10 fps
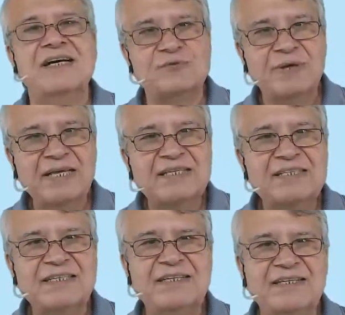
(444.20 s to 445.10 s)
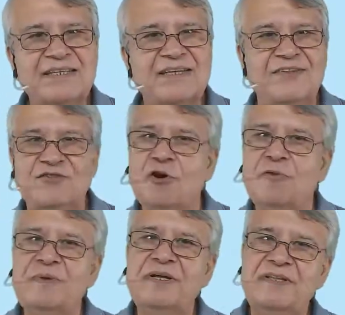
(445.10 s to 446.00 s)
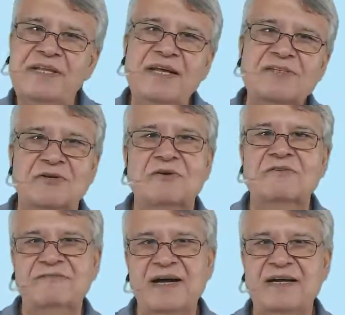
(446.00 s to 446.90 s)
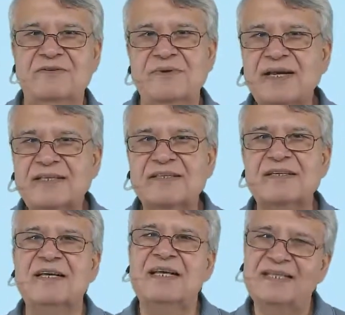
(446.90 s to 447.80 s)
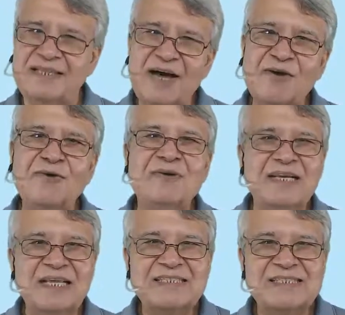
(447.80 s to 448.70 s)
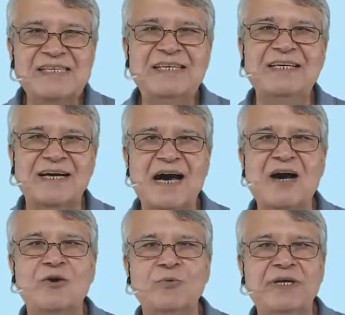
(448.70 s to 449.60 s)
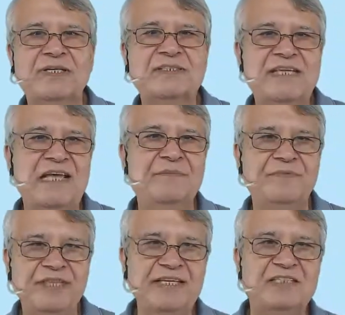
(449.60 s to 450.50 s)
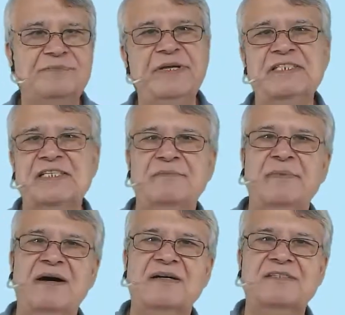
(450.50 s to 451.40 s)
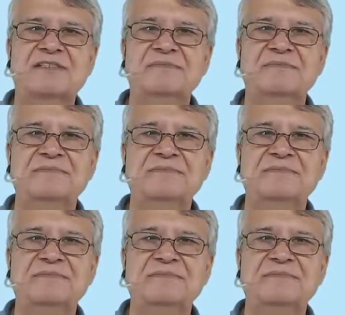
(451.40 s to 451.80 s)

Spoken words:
As we can see, no big deal so far, right? Now let's see how we can name these beats and bars.